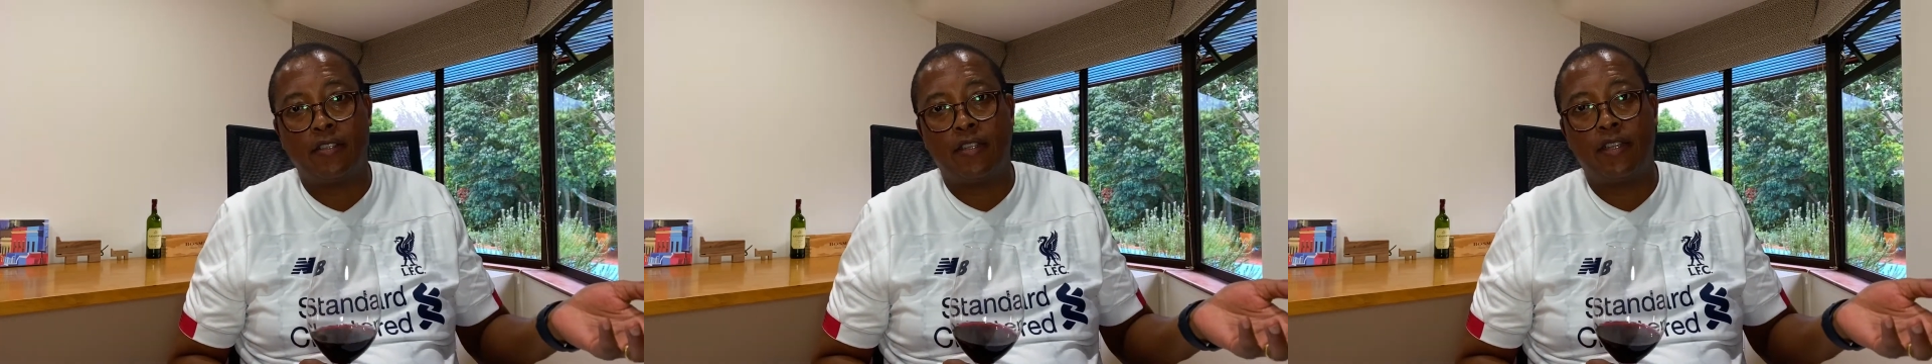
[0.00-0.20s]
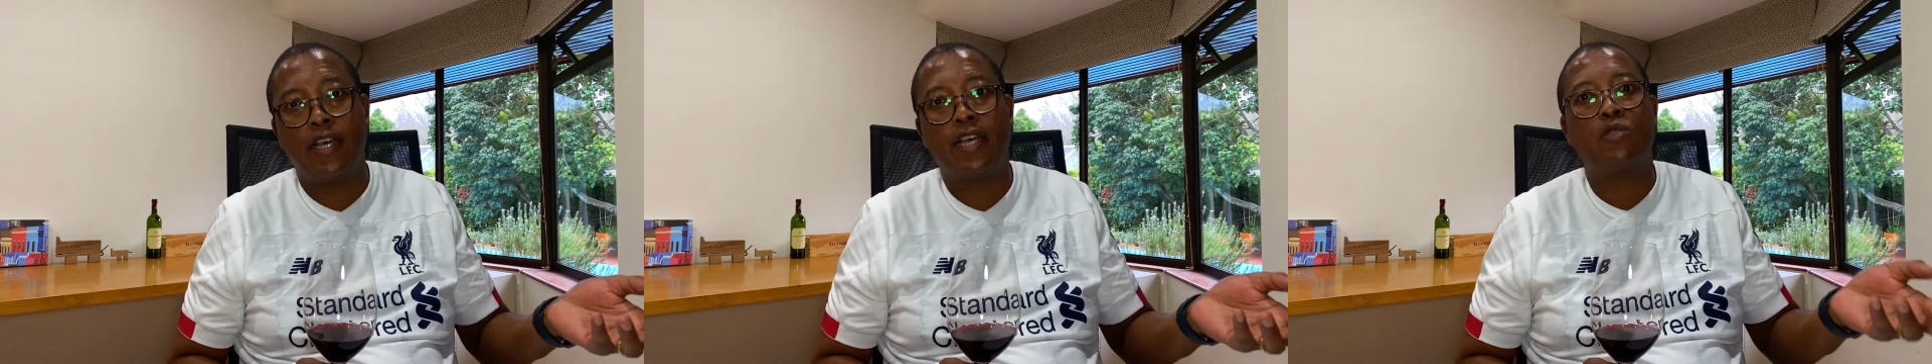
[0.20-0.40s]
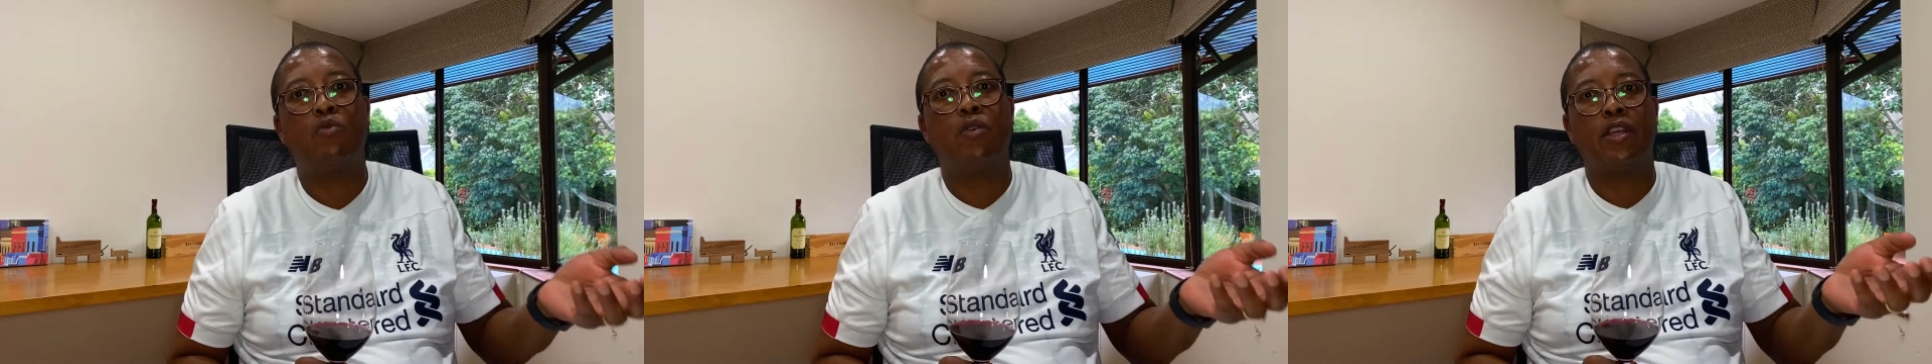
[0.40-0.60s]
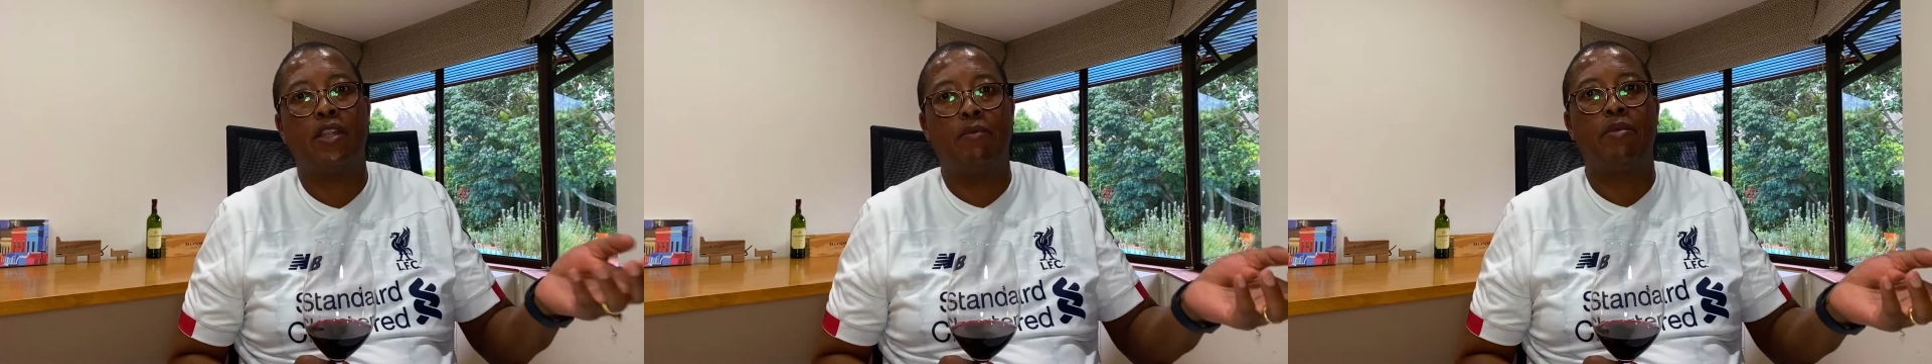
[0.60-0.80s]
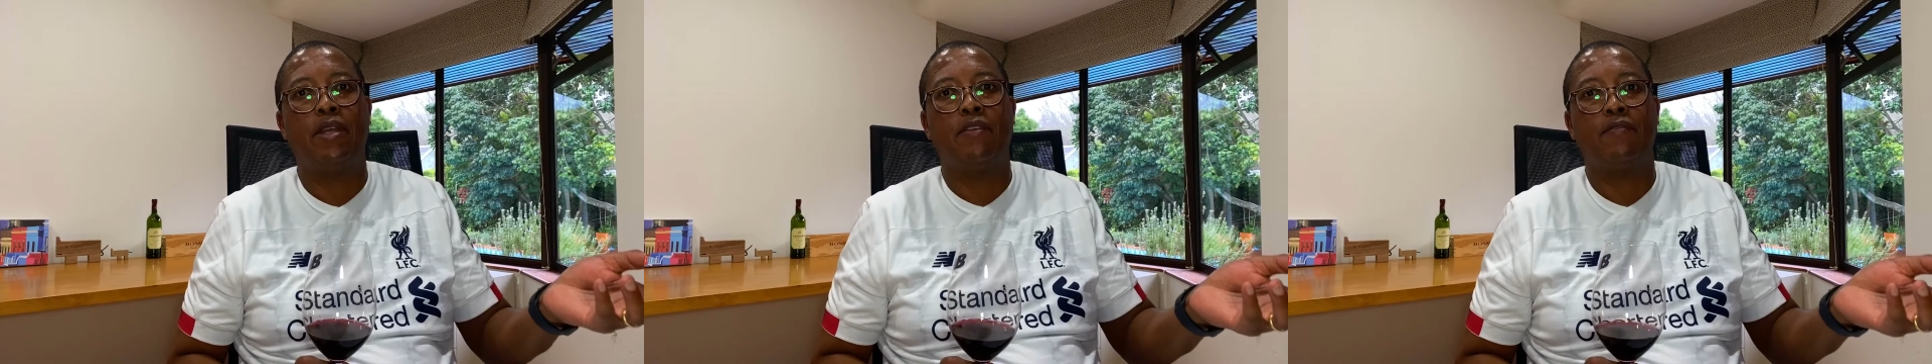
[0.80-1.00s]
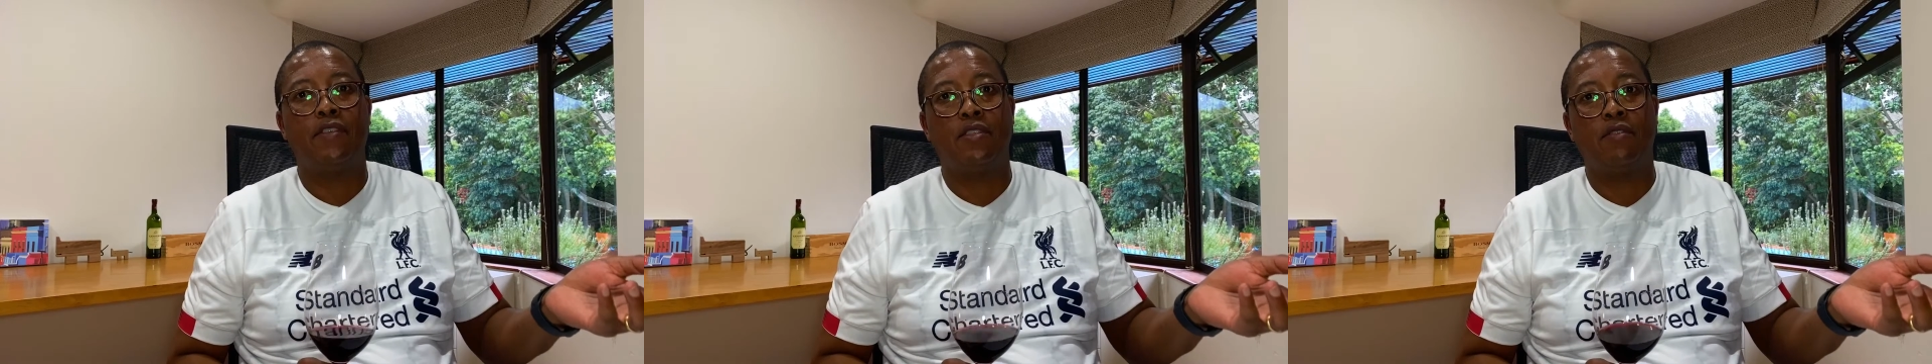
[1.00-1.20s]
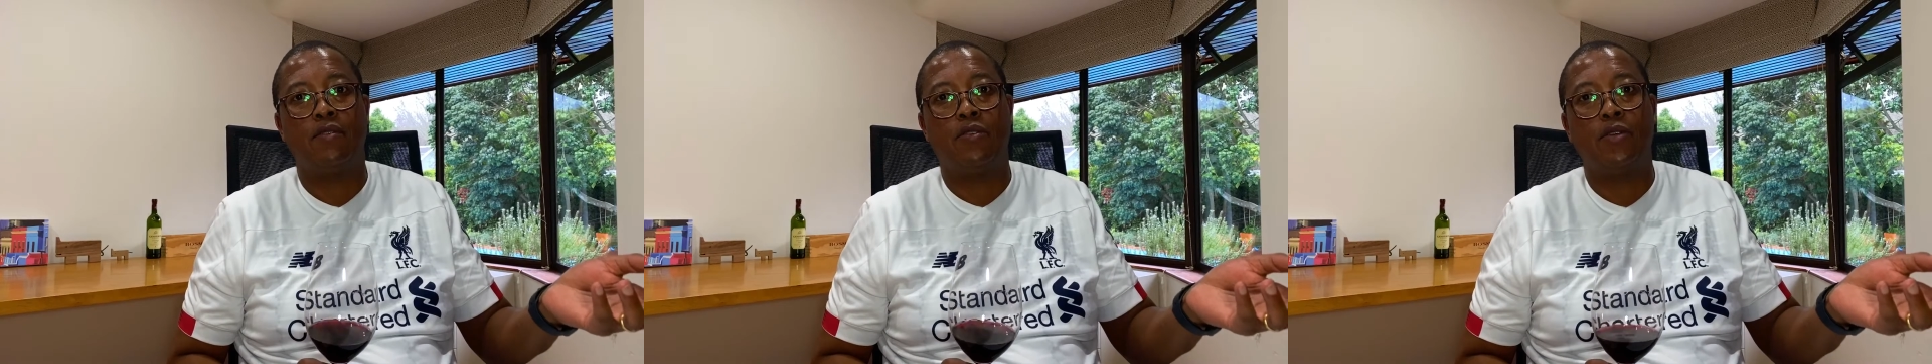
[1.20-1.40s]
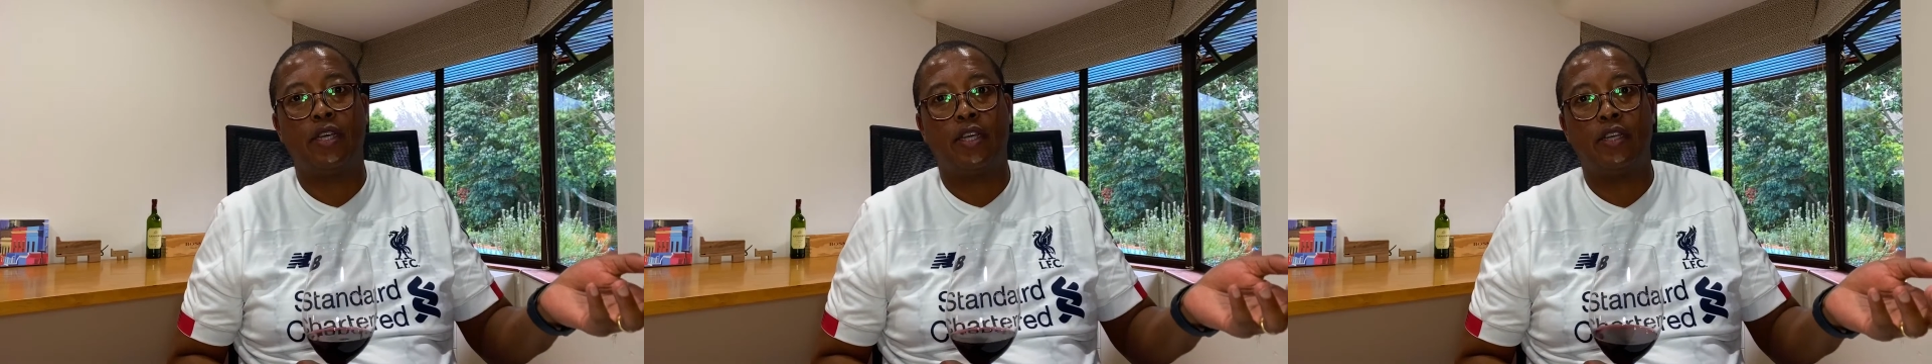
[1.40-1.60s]
That's one of the benefits of
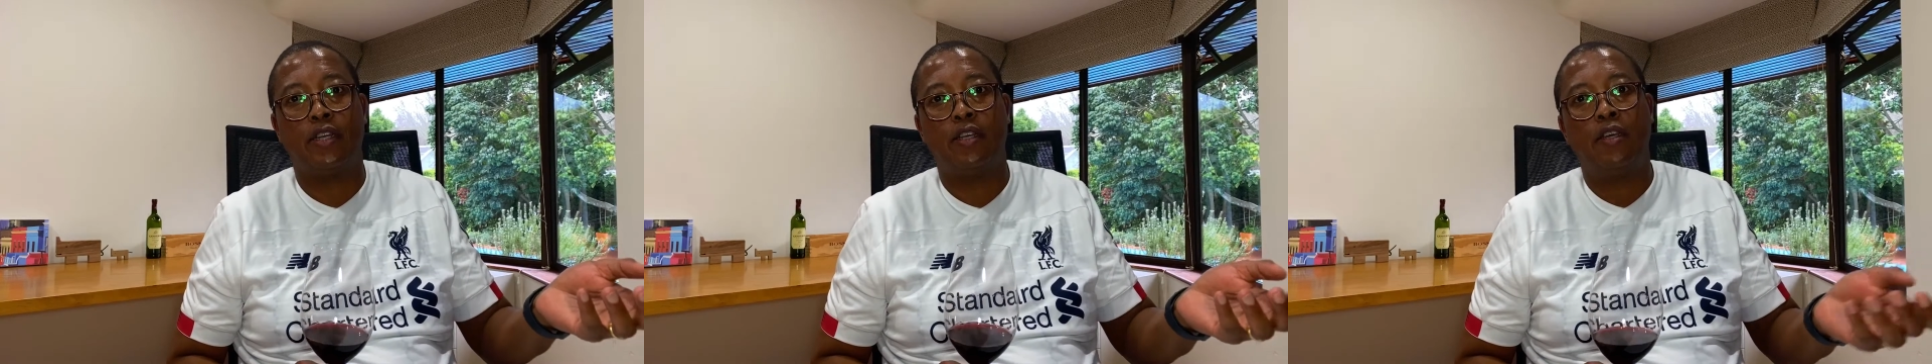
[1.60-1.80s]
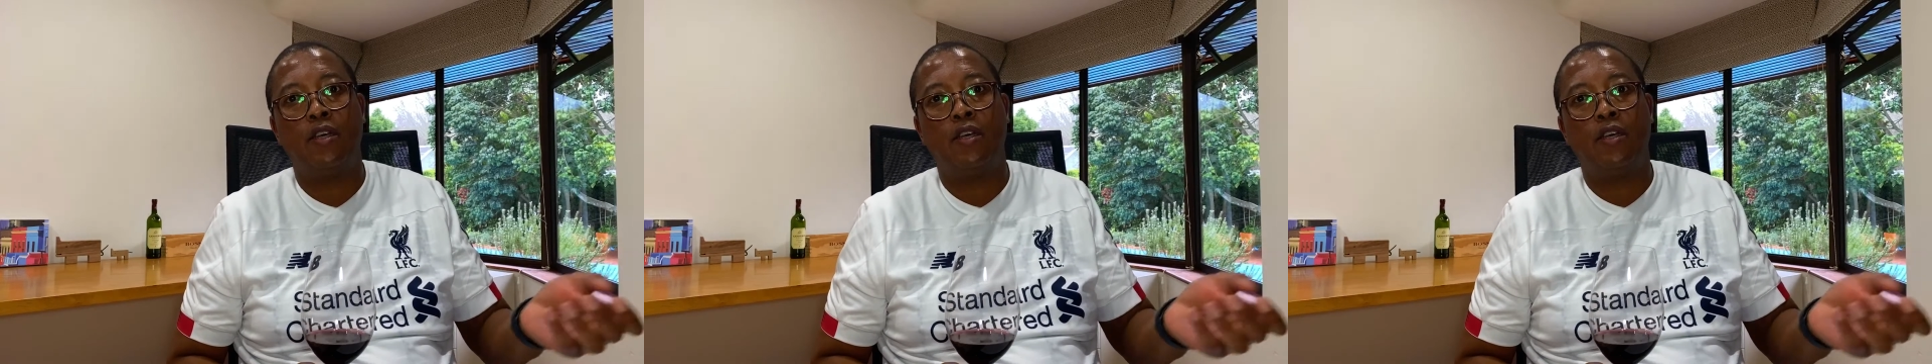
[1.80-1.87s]
doing it,